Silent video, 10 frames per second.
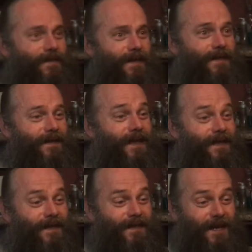
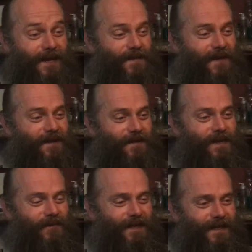that the times are going to
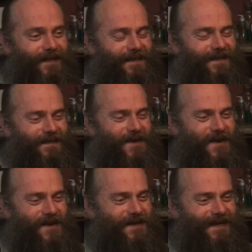be ridiculous and
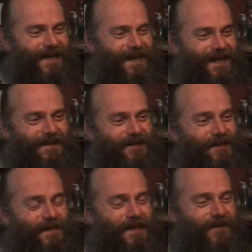hard, and there's
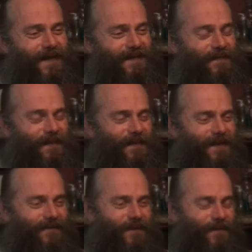going to be crazy
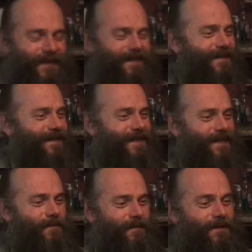people everywhere.
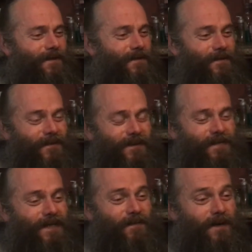But there's also going to
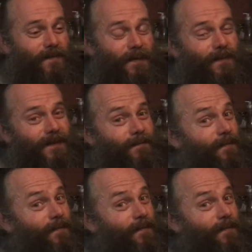be smart people,